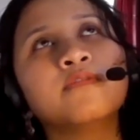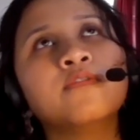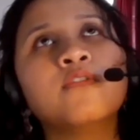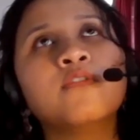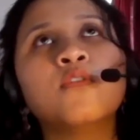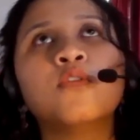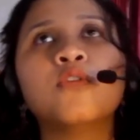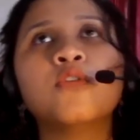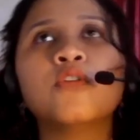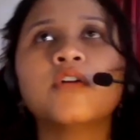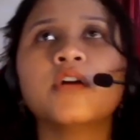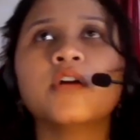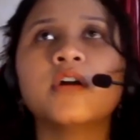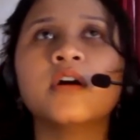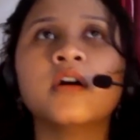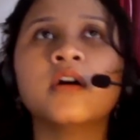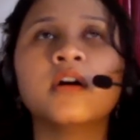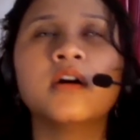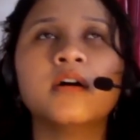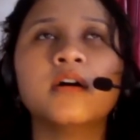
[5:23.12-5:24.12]
for,
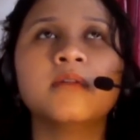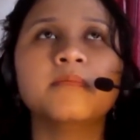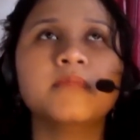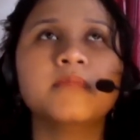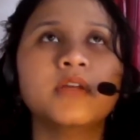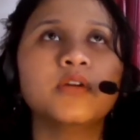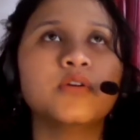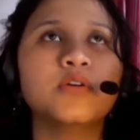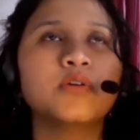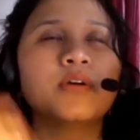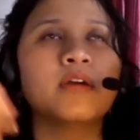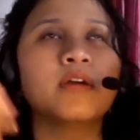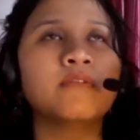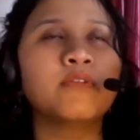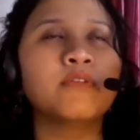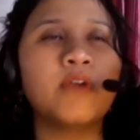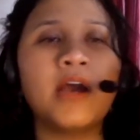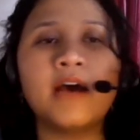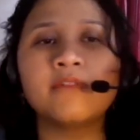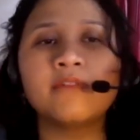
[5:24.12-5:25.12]
um, you know, if
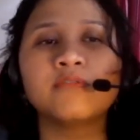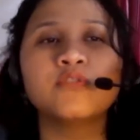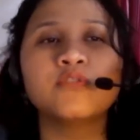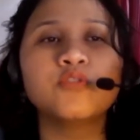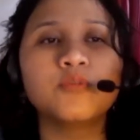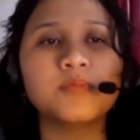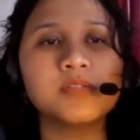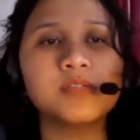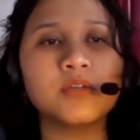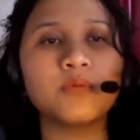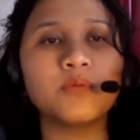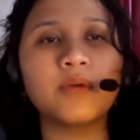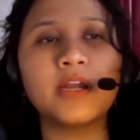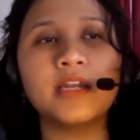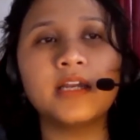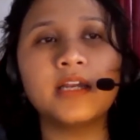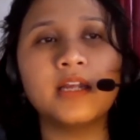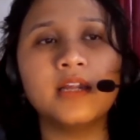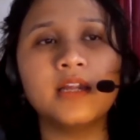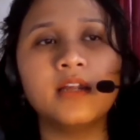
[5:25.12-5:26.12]
you have groups
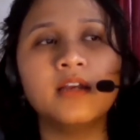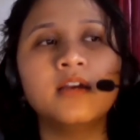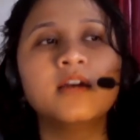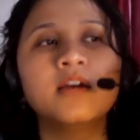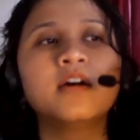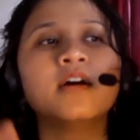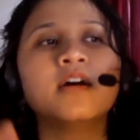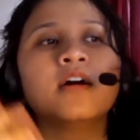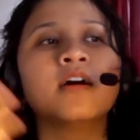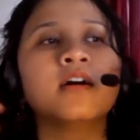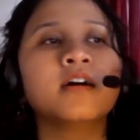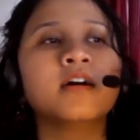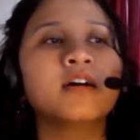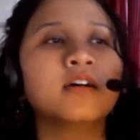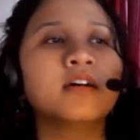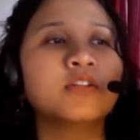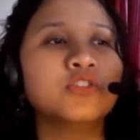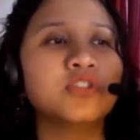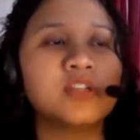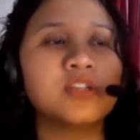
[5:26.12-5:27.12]
already,
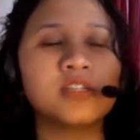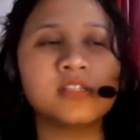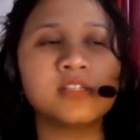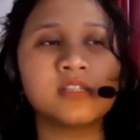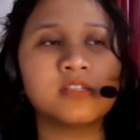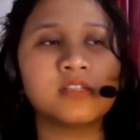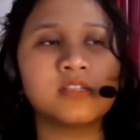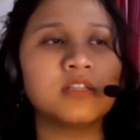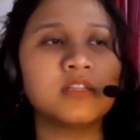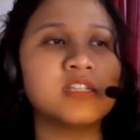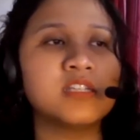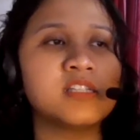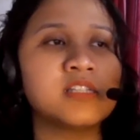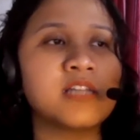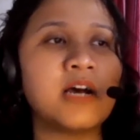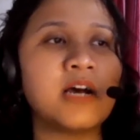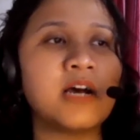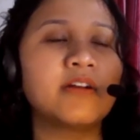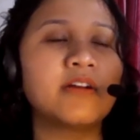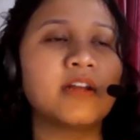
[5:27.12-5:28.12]
uh, just list
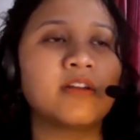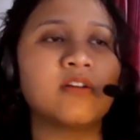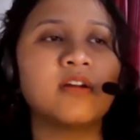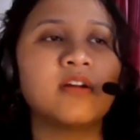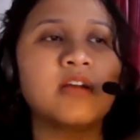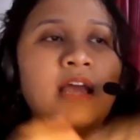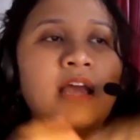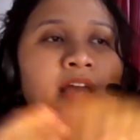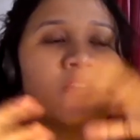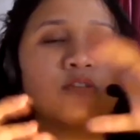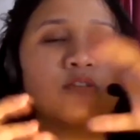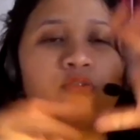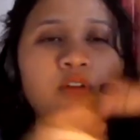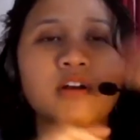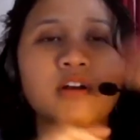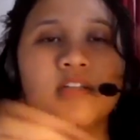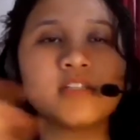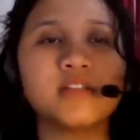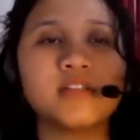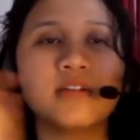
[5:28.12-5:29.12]
out and, and,
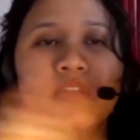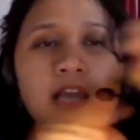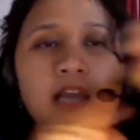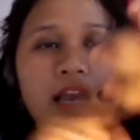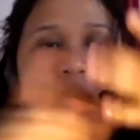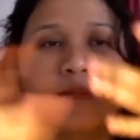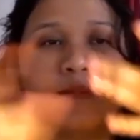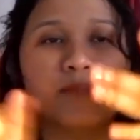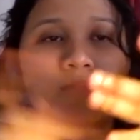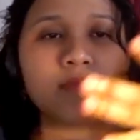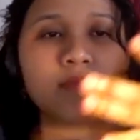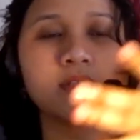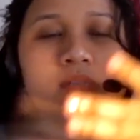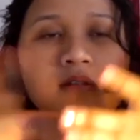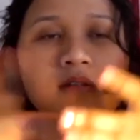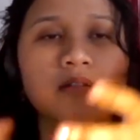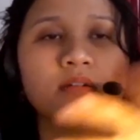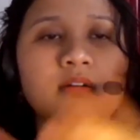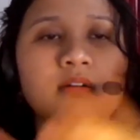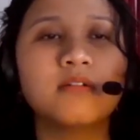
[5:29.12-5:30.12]
cross your names,
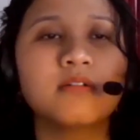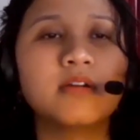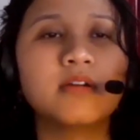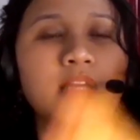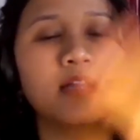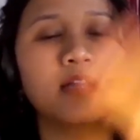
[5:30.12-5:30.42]
you know,